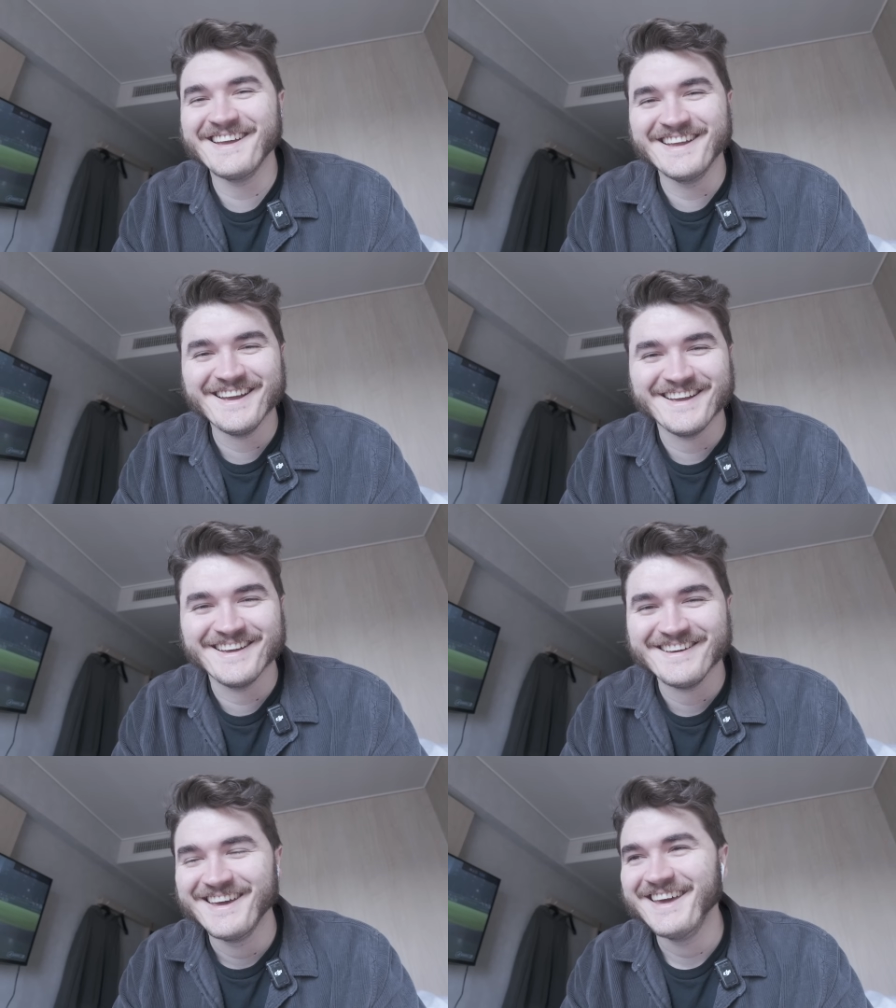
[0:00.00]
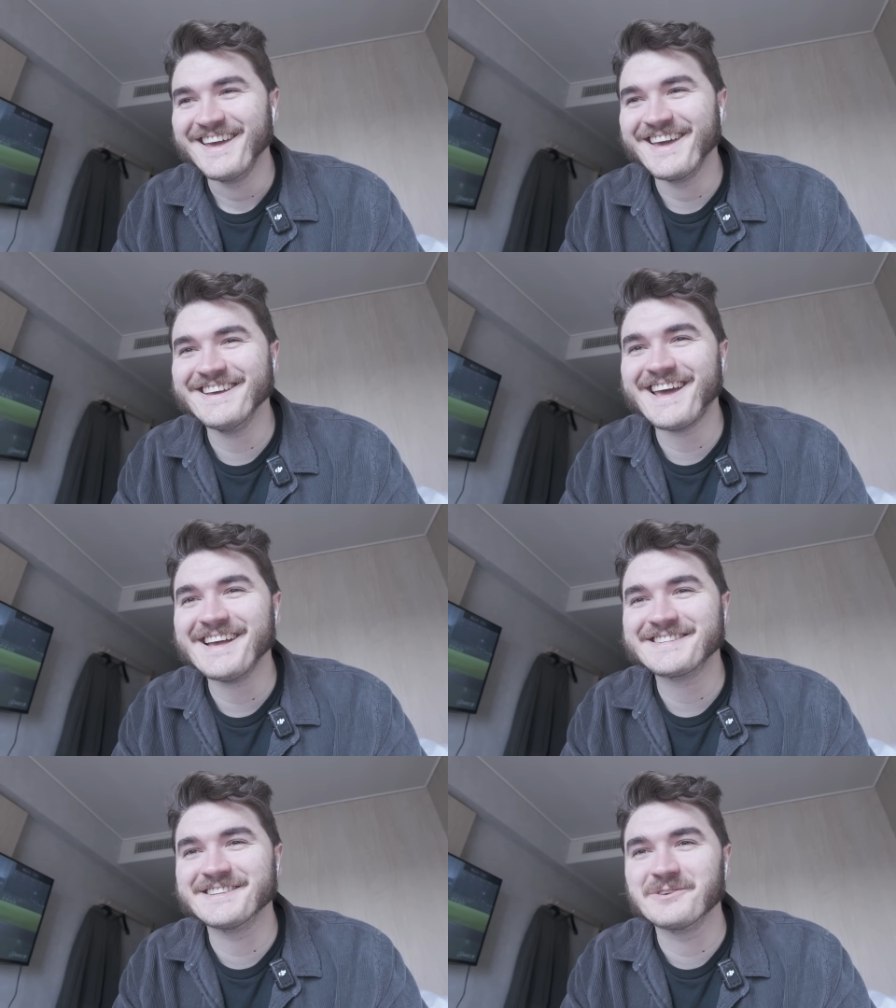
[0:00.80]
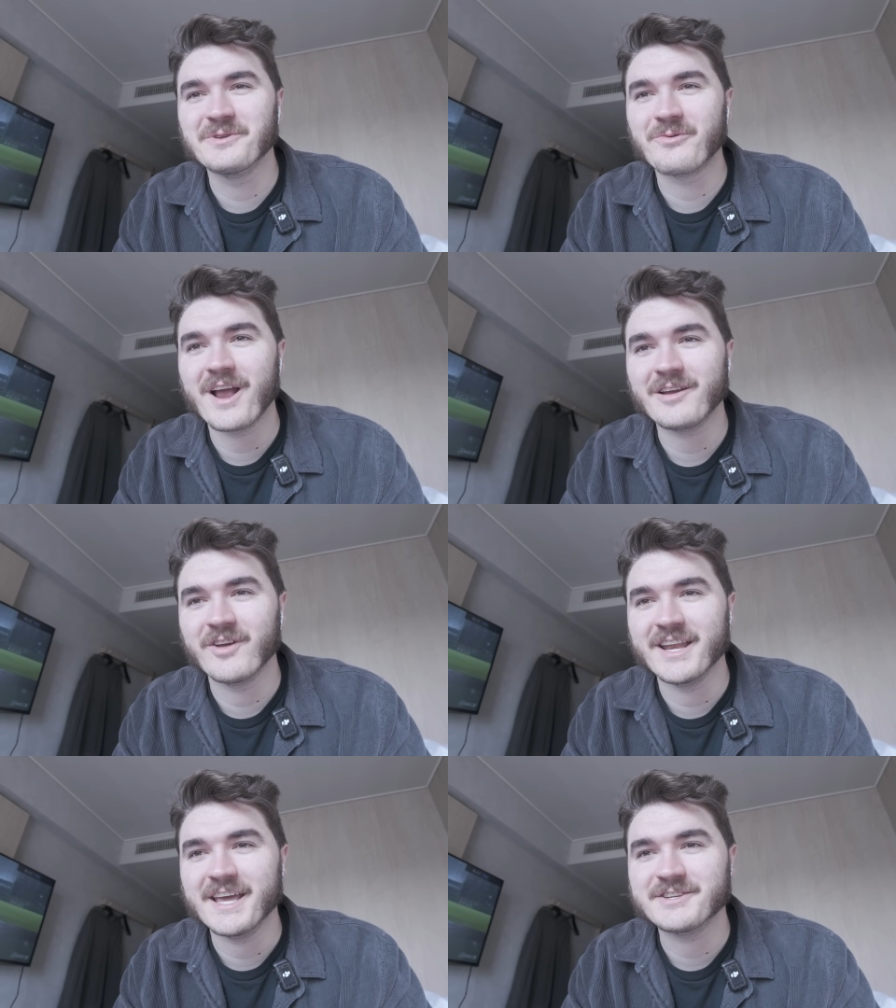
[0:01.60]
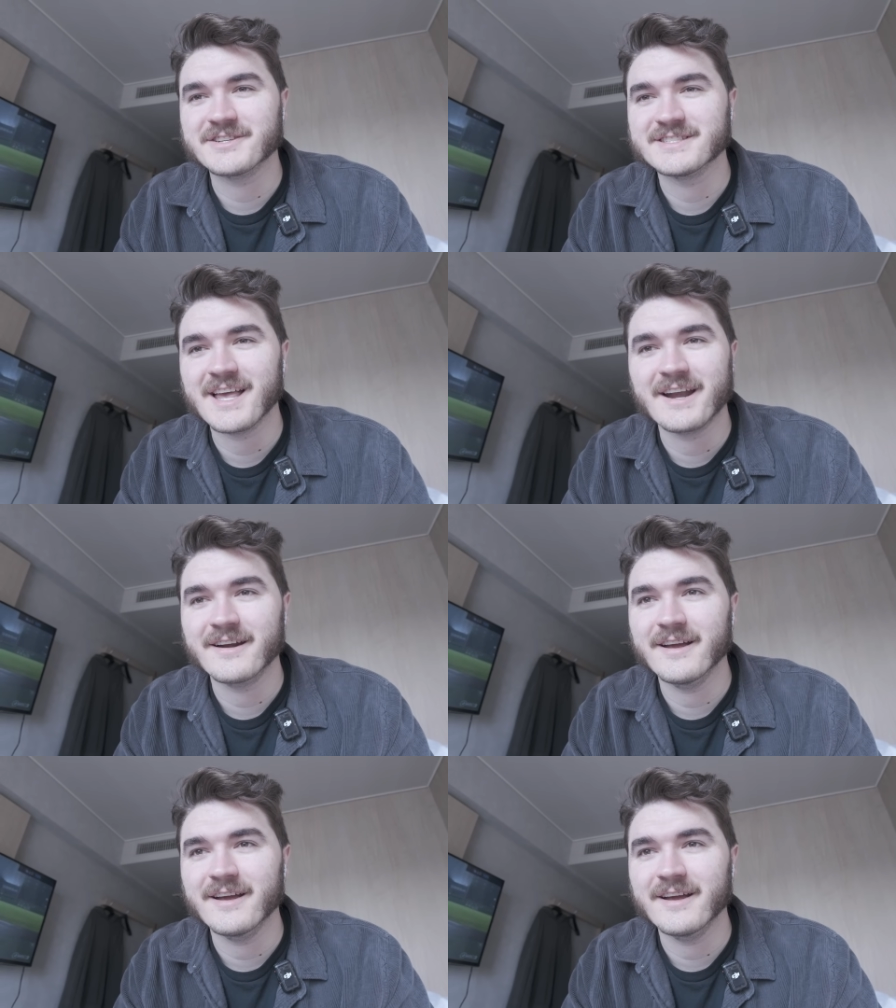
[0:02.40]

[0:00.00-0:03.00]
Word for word: it wouldn't show it up for me. It has to do with recommendations. I don't